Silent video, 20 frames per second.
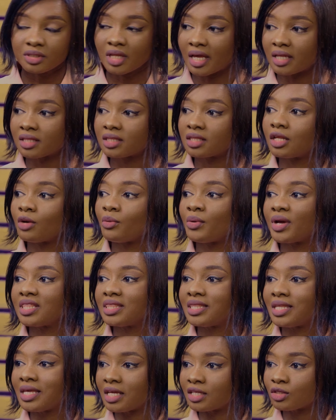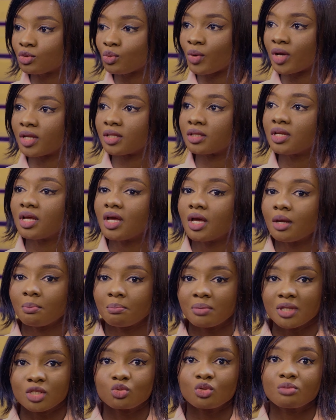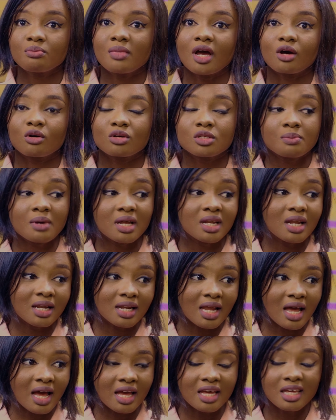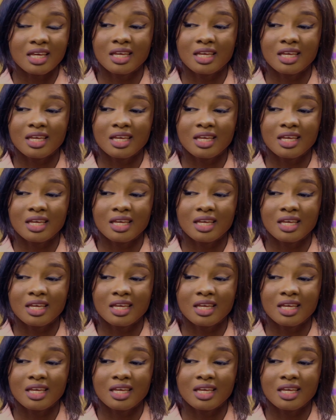that there were days when between my husband and I,